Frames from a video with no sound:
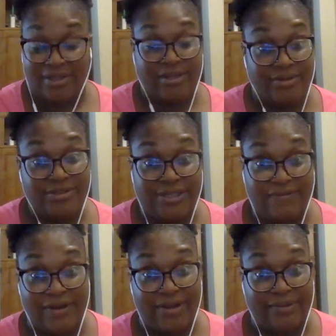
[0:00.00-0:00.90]
you see,
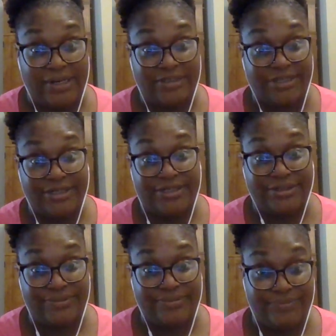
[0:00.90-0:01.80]
Virgo, what they're trying to
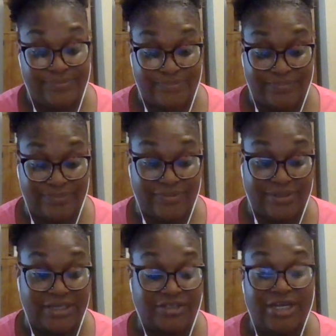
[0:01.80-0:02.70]
do?
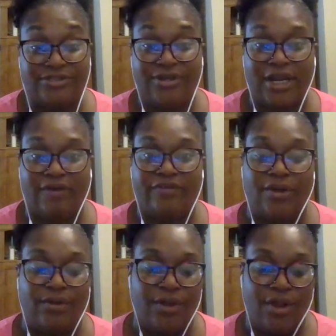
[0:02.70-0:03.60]
They're trying to cut off
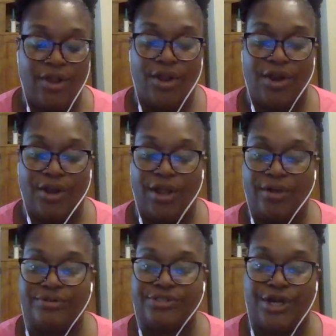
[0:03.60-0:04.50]
your
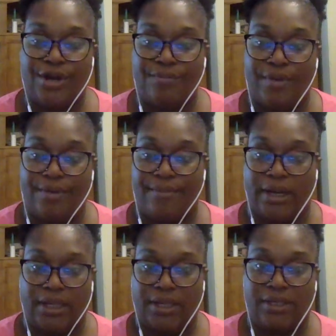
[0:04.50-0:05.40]
long-term
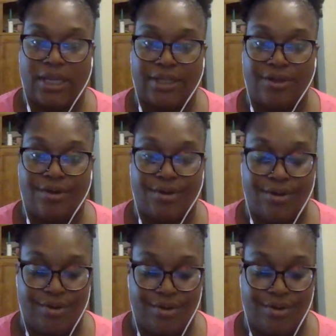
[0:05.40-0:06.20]
money. Like your...